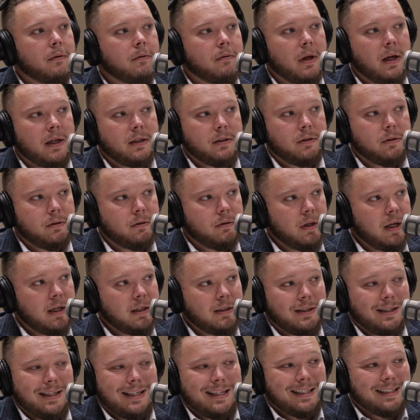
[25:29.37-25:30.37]

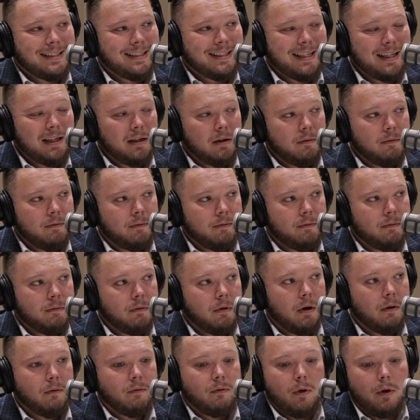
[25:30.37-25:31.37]
that's the extent
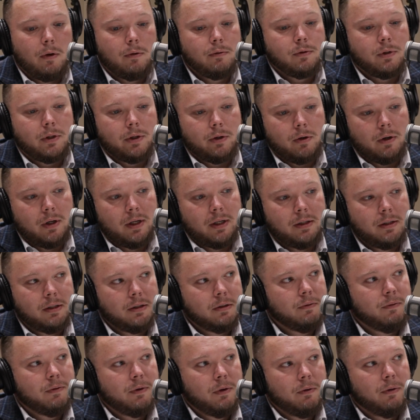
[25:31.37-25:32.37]
of those that are in
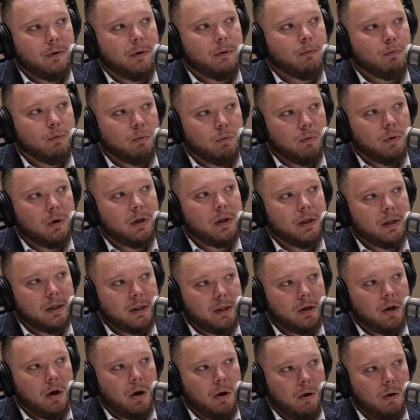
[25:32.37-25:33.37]
this field that
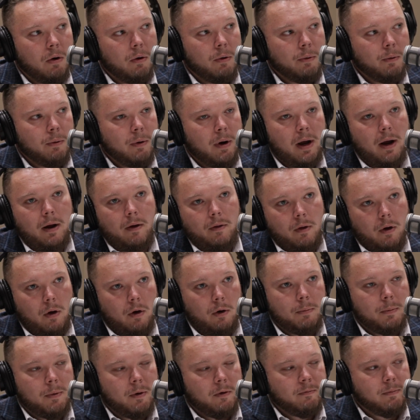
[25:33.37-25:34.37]
really know how the
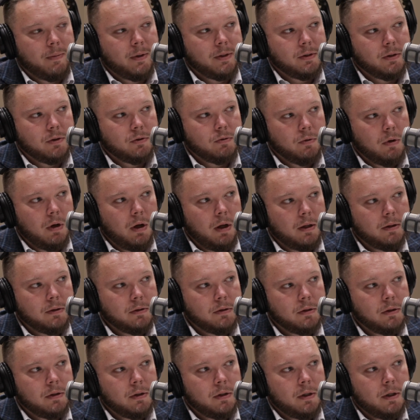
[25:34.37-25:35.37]
automotive business
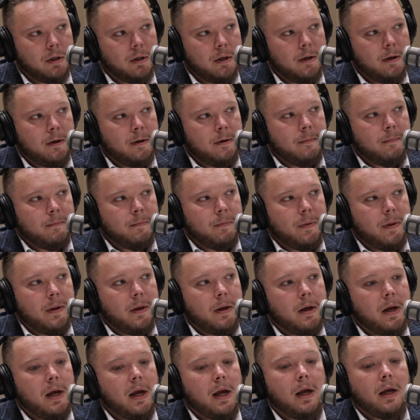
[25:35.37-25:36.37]
runs.
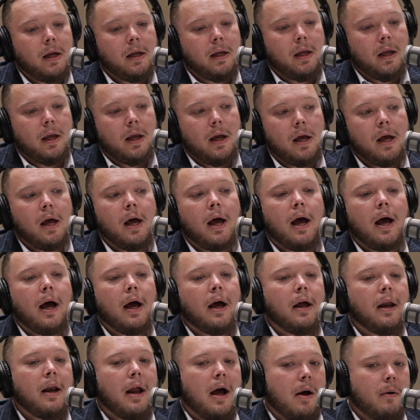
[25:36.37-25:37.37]

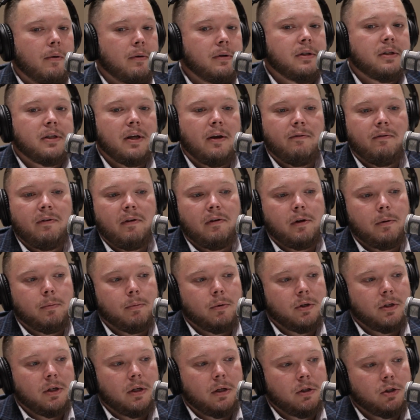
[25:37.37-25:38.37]
Yet, I would say
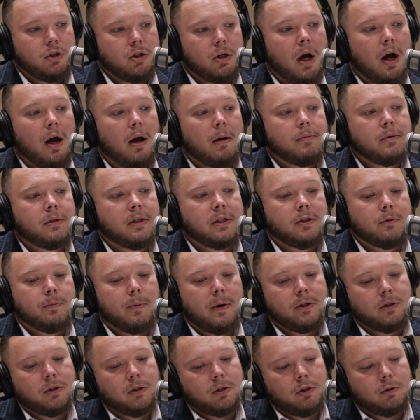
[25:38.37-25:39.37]
50% of shops,
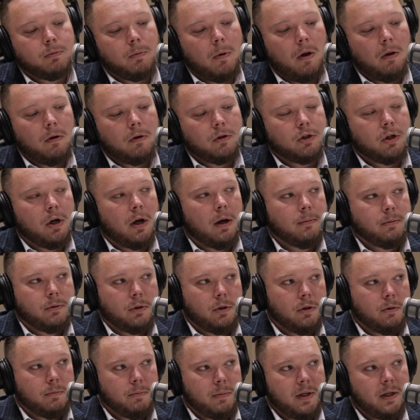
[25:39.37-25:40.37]
especially smaller shops,
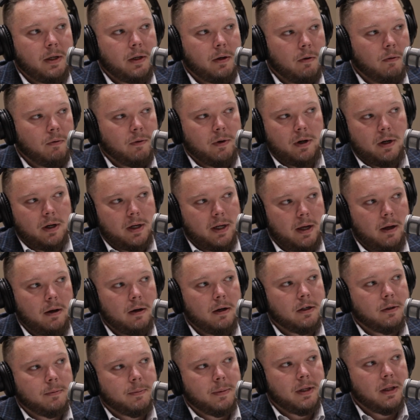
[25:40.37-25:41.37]
are depending on their
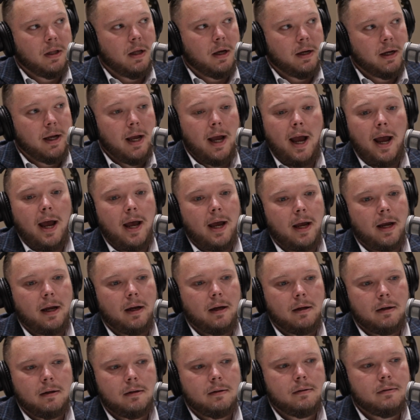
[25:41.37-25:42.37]
accountant to be like,
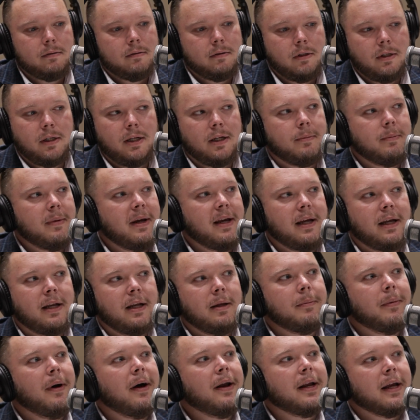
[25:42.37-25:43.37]
hey, you didn't make
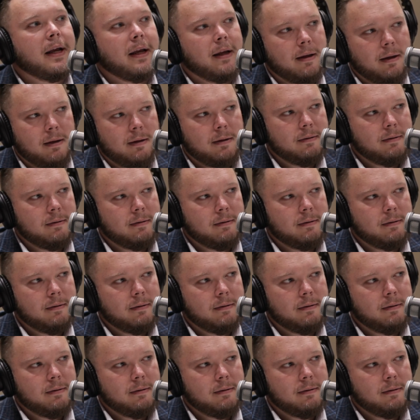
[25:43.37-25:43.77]
any money,